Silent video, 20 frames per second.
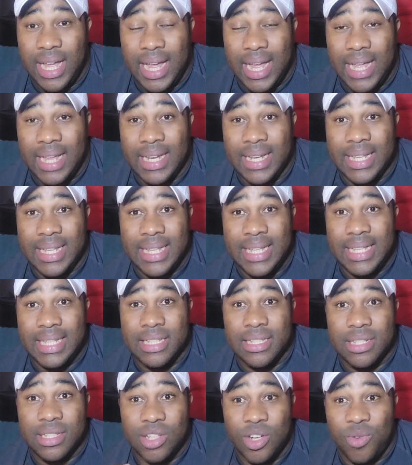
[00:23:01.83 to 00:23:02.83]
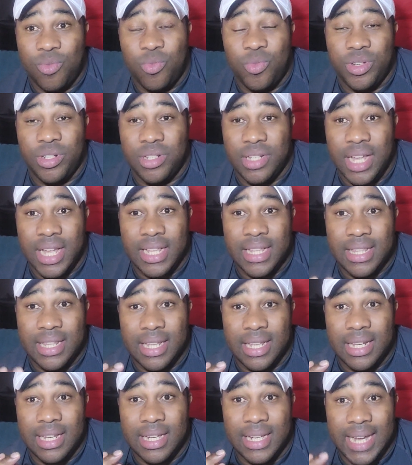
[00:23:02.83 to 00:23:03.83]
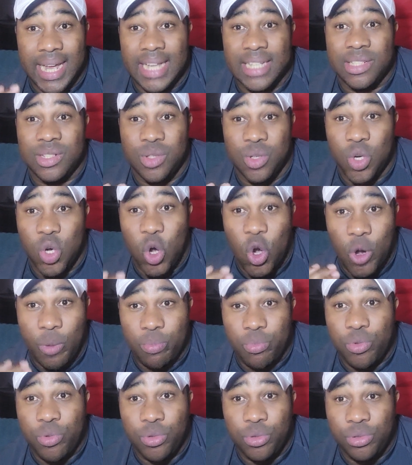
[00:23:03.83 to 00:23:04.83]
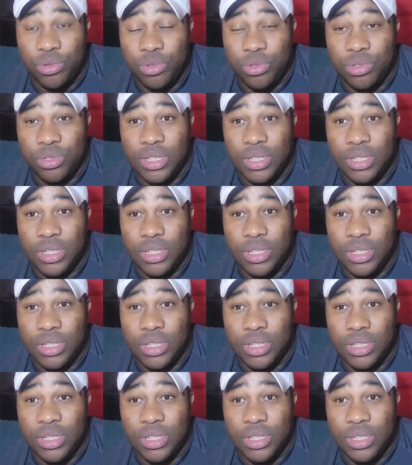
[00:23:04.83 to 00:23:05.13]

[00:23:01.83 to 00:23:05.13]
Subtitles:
And he is someone that the guys look up to.